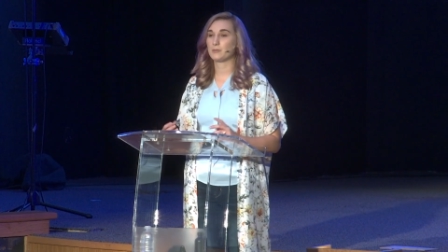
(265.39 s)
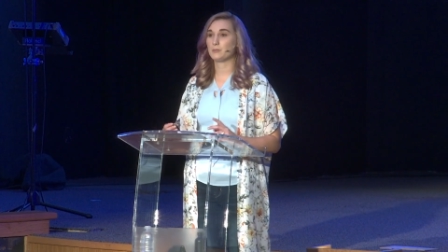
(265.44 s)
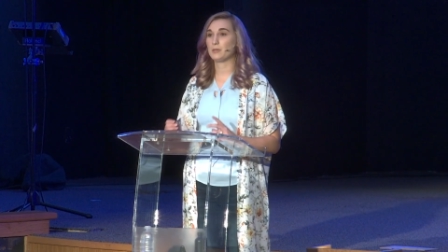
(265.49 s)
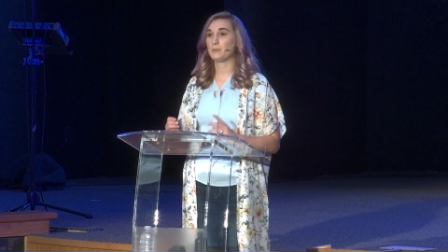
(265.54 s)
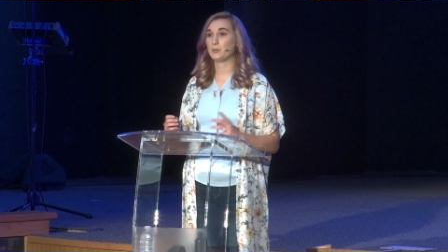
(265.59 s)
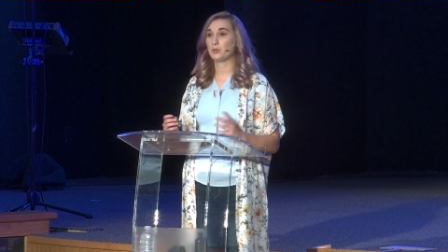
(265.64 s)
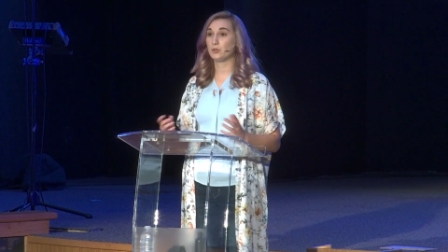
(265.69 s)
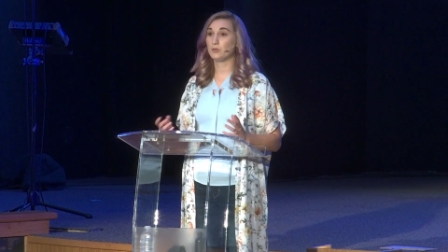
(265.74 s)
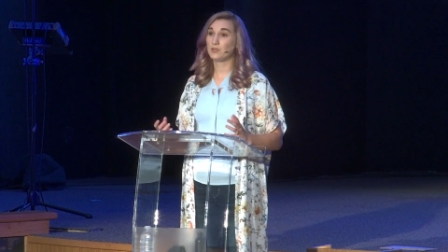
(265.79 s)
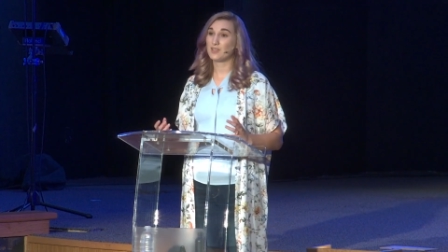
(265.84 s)
and
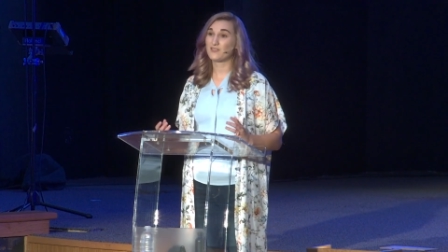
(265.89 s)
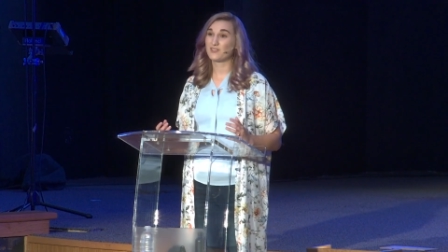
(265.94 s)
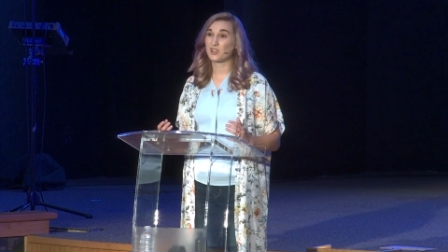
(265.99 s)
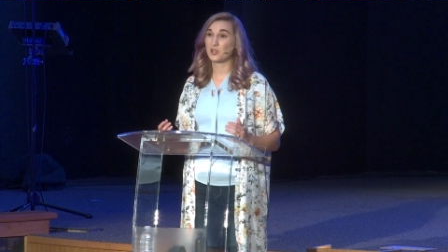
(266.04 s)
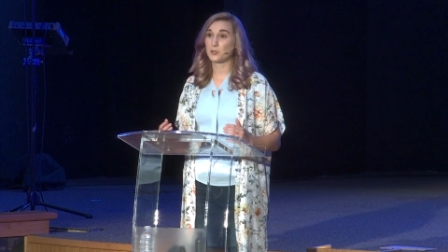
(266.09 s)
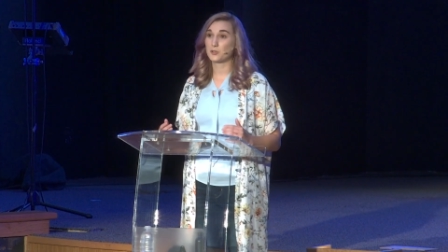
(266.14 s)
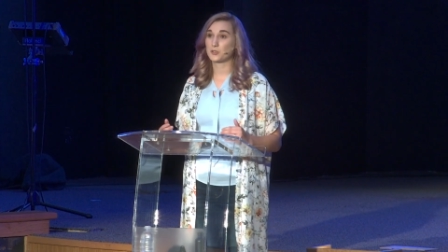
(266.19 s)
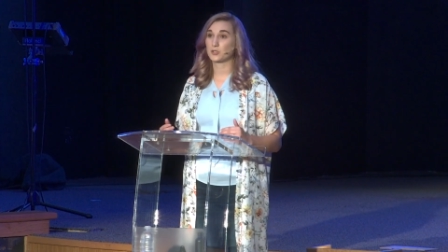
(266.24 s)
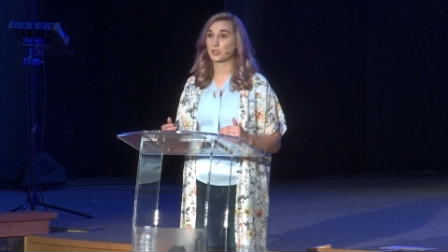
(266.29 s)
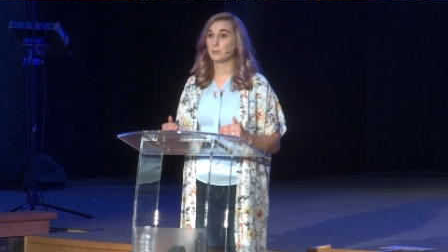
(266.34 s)
people who live
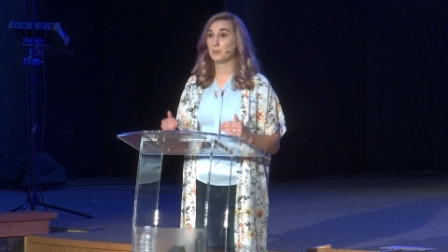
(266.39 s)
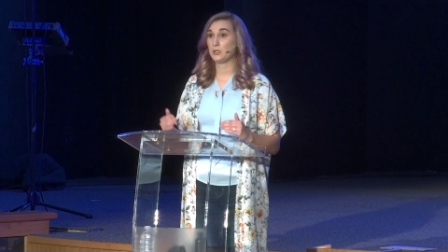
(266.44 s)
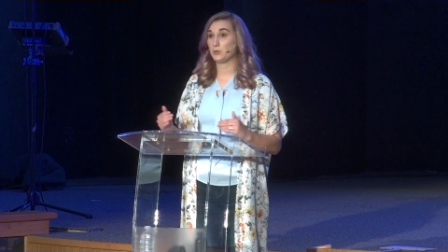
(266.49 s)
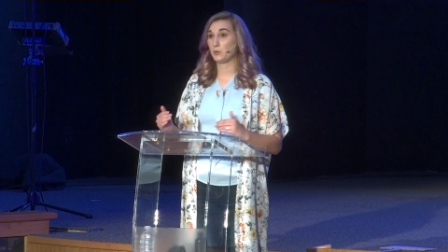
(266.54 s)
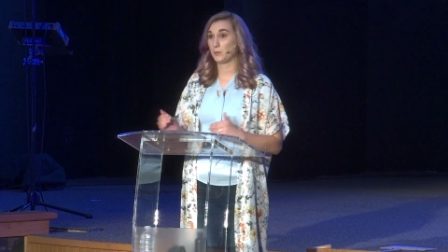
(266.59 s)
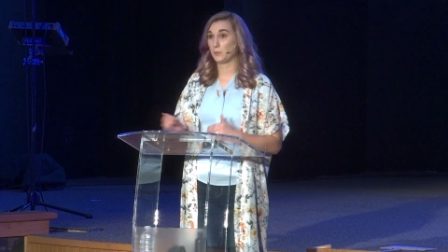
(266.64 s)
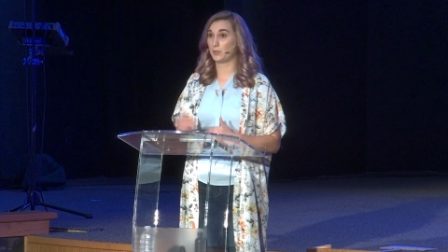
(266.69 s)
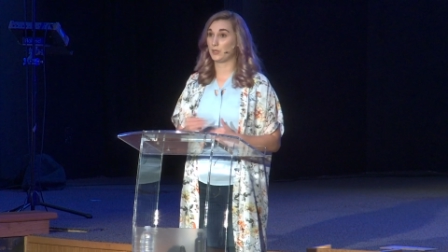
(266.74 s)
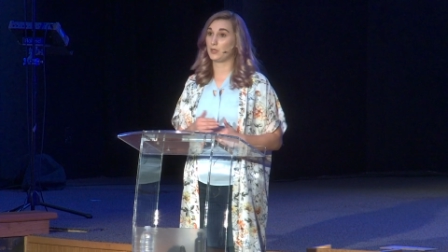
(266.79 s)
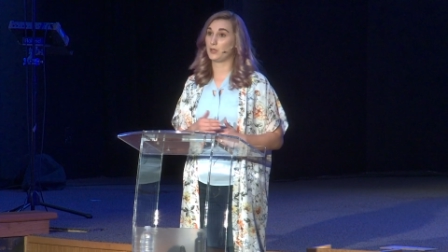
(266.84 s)
close are gonna be
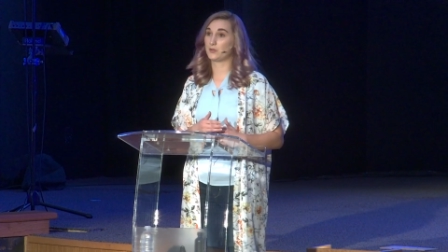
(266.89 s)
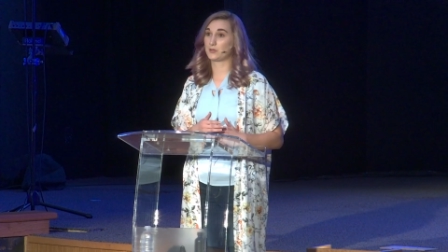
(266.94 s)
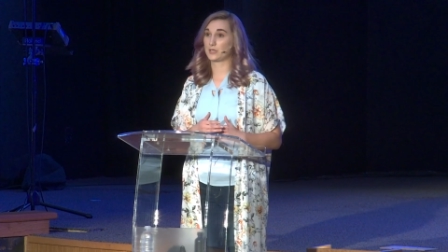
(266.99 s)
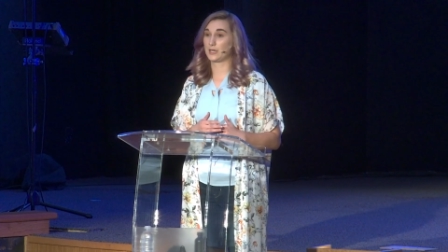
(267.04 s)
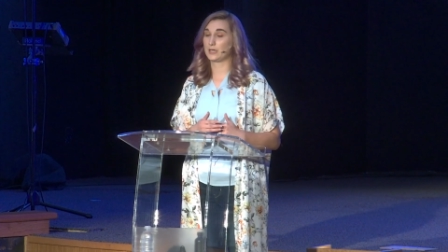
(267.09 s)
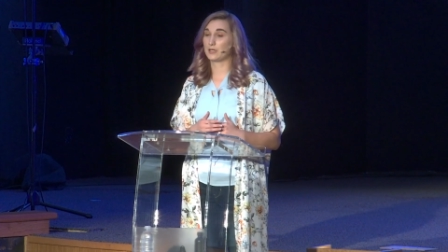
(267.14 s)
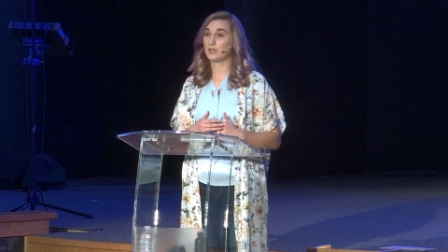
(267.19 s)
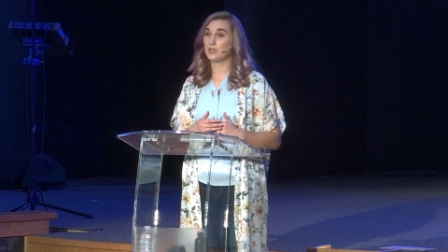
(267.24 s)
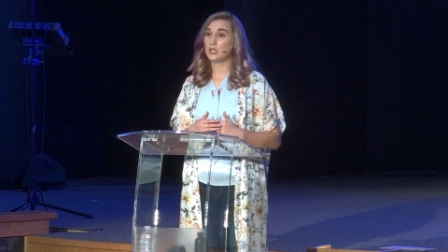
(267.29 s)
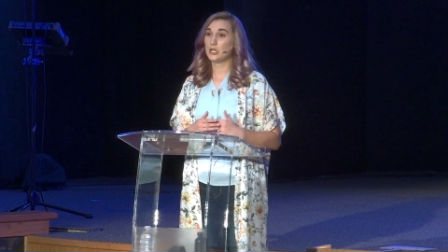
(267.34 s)
doing one of those
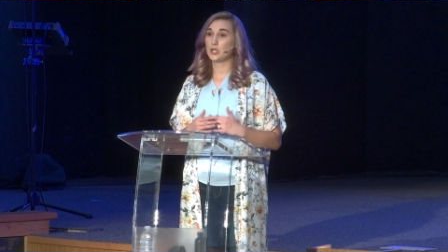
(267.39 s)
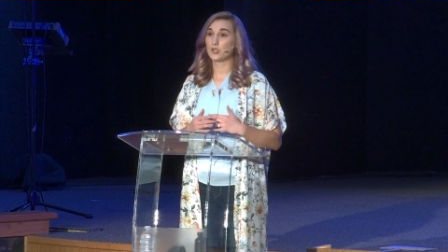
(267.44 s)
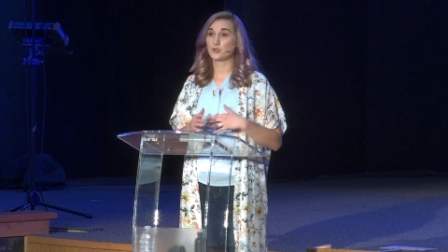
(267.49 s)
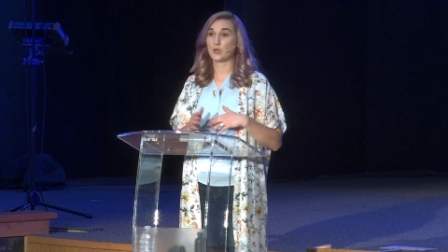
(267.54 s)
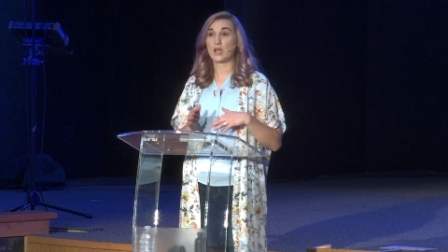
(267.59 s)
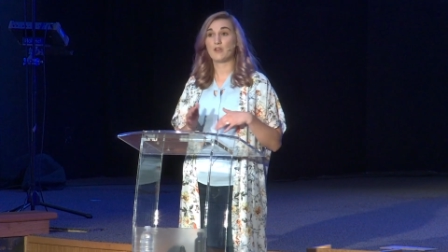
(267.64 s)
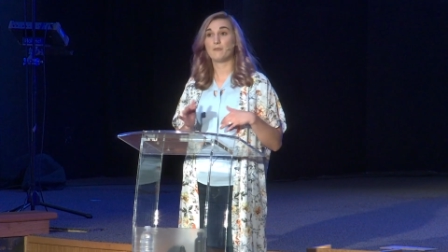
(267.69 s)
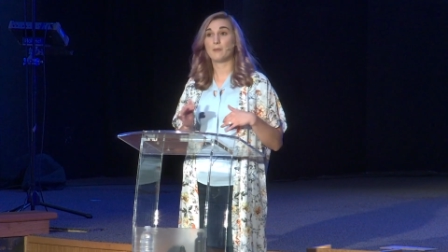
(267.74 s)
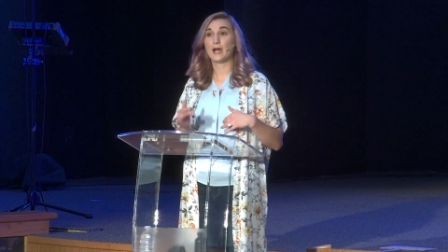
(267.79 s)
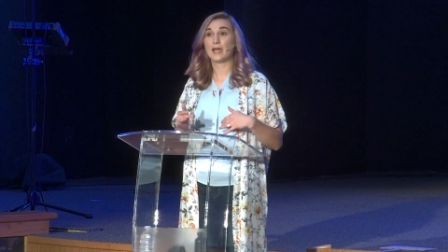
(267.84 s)
like
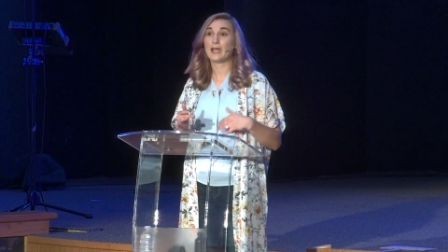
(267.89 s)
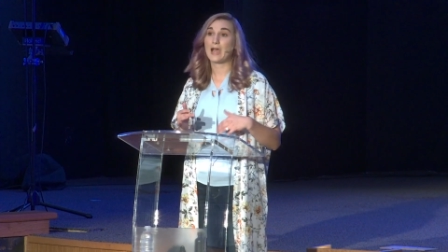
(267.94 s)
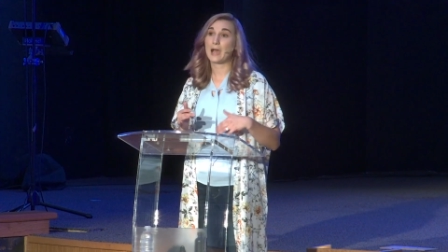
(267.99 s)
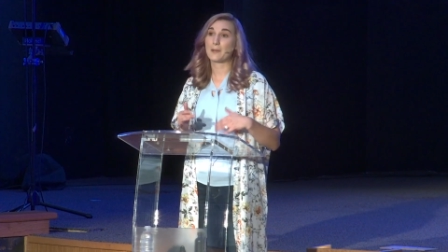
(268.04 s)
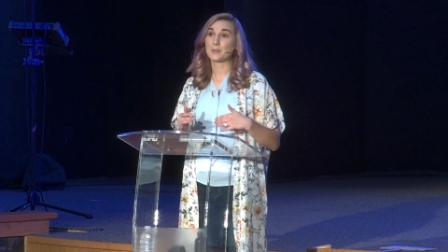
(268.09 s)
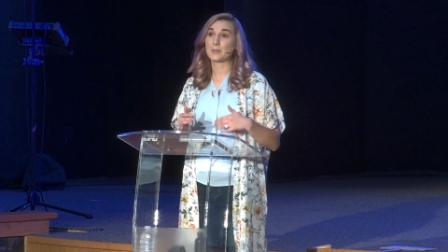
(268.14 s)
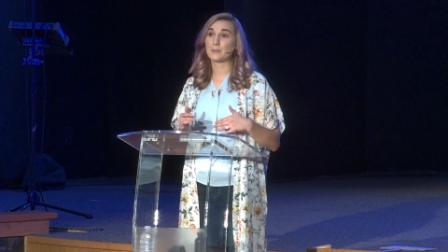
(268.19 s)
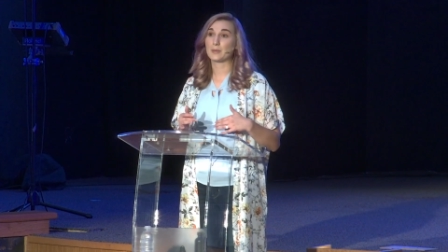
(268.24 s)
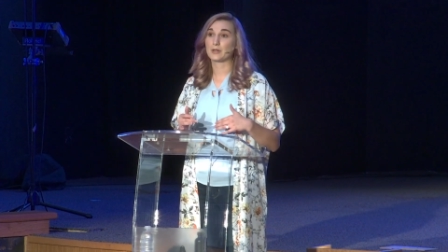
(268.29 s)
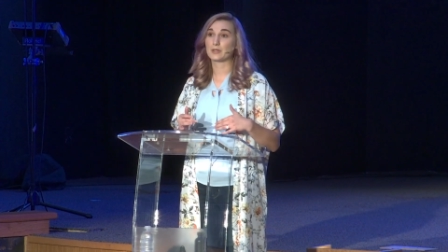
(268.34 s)
drive by
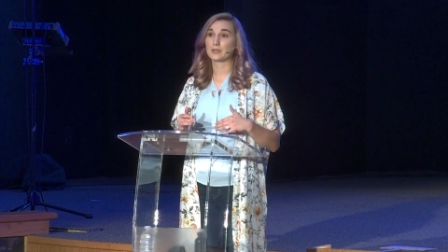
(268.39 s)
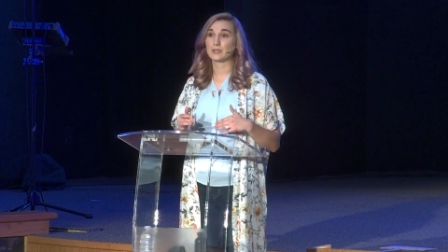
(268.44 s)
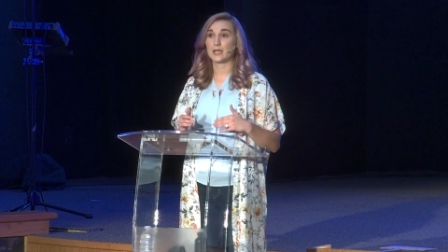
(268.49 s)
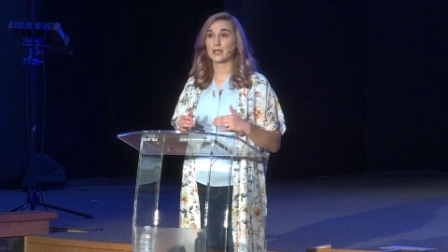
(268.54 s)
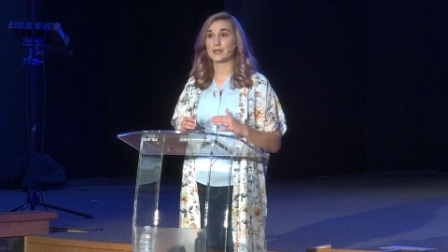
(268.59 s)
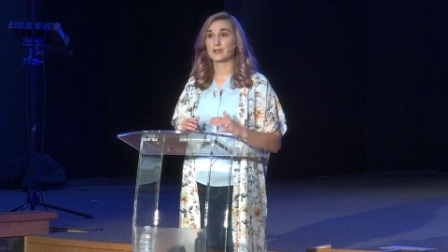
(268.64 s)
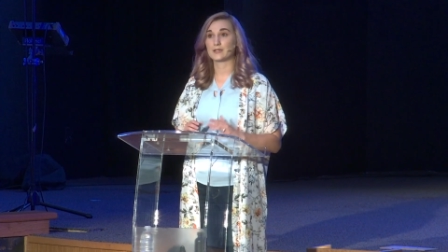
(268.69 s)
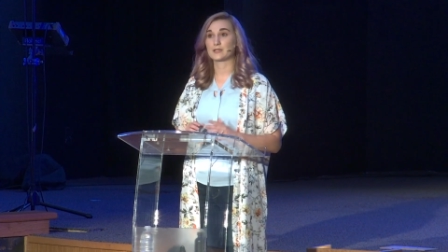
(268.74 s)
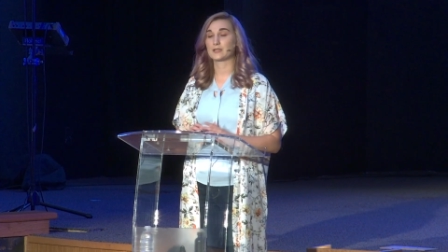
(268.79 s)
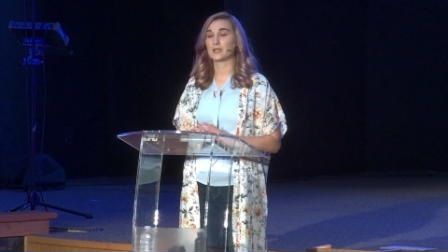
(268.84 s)
happy
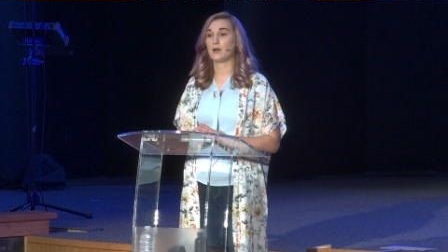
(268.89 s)
birthdays.